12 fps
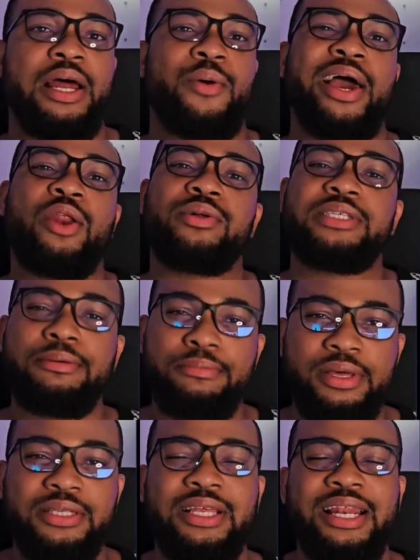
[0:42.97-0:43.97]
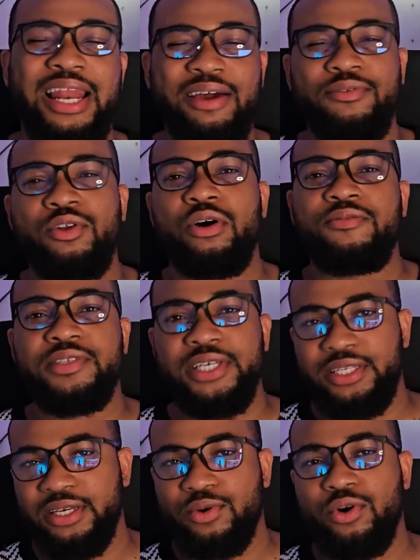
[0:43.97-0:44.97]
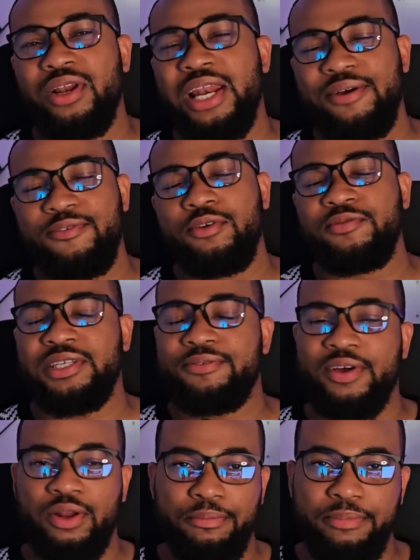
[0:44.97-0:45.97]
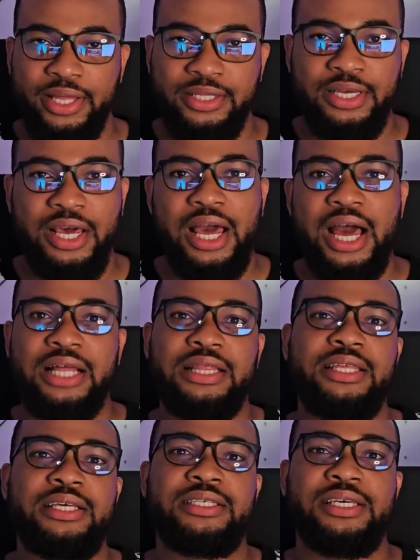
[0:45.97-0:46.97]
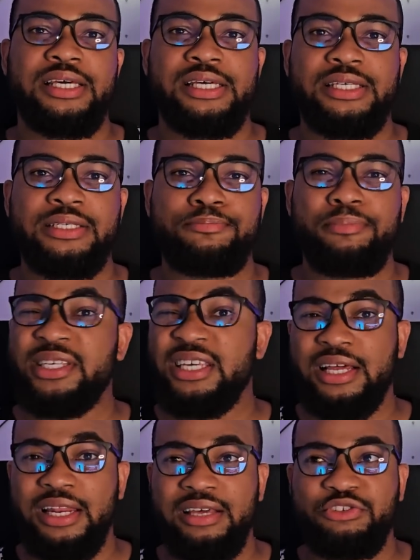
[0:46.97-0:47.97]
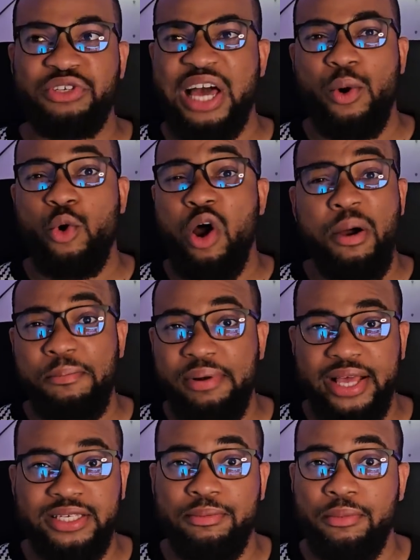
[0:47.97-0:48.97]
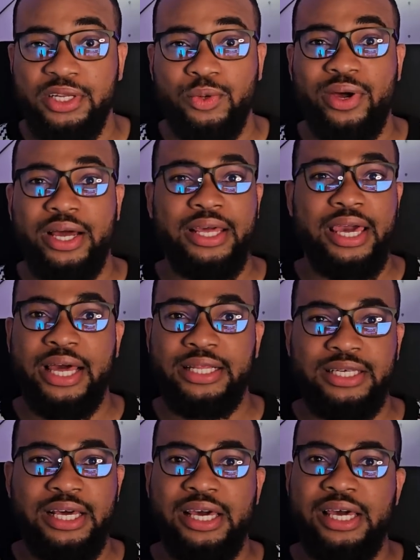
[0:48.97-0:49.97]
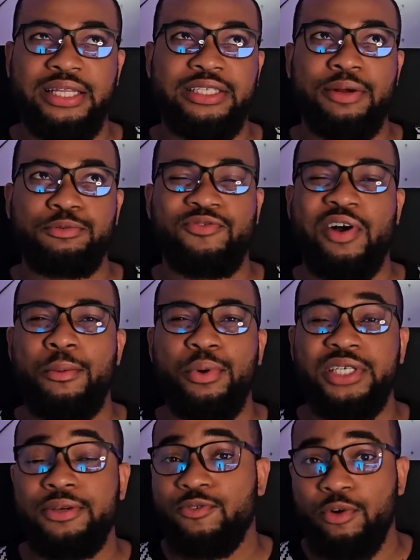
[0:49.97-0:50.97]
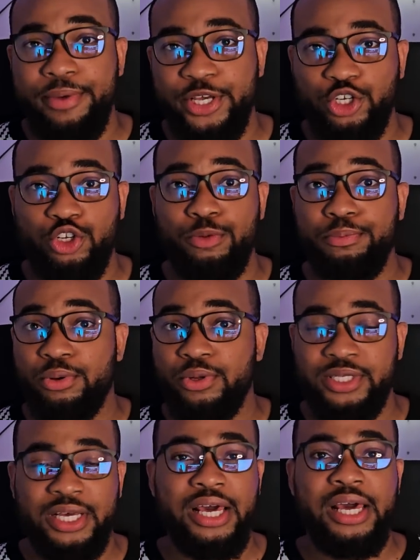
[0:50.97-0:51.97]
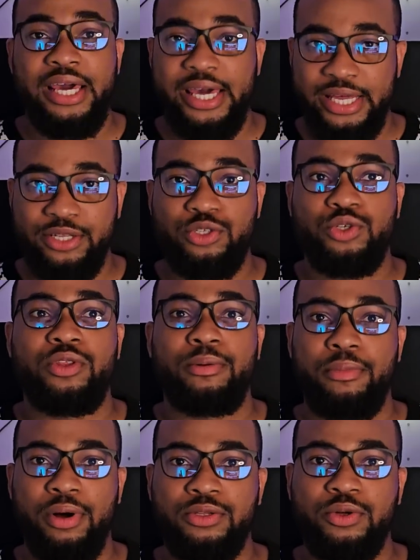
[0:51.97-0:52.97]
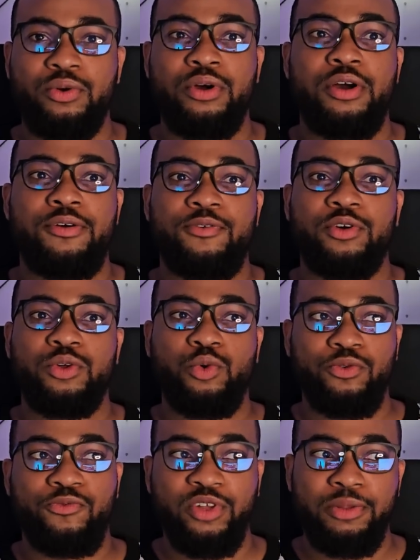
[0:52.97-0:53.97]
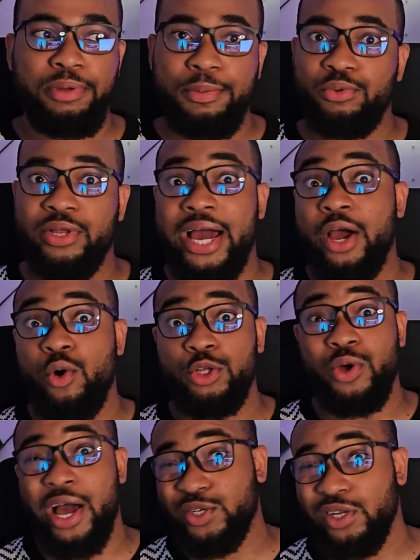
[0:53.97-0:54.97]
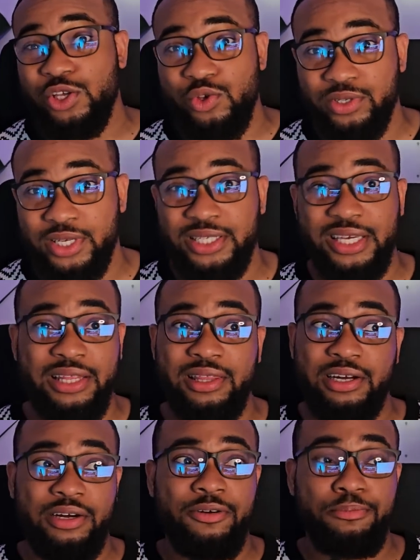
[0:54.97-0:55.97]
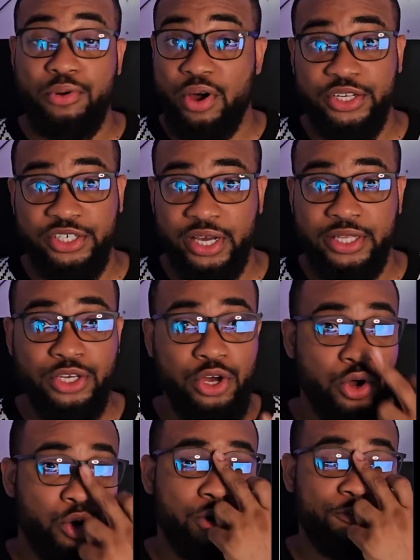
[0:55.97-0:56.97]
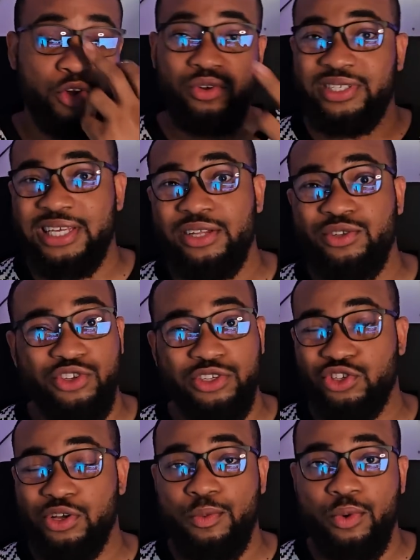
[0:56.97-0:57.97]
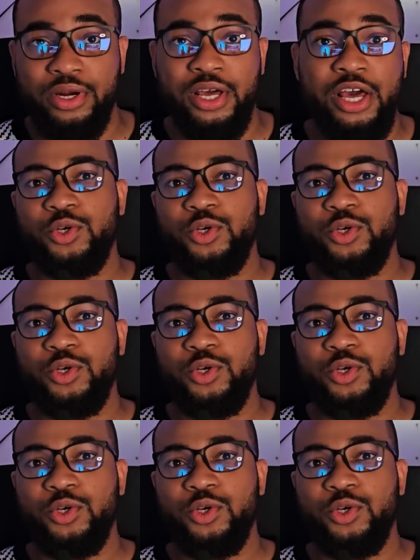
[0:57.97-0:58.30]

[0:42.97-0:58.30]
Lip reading: Now, LOD means a level of detail or level of development. And this is basically just how complex a model can get in terms of how much information you put into the model for the people that are going to actually use it in their projects, or if you're going to sell it to someone.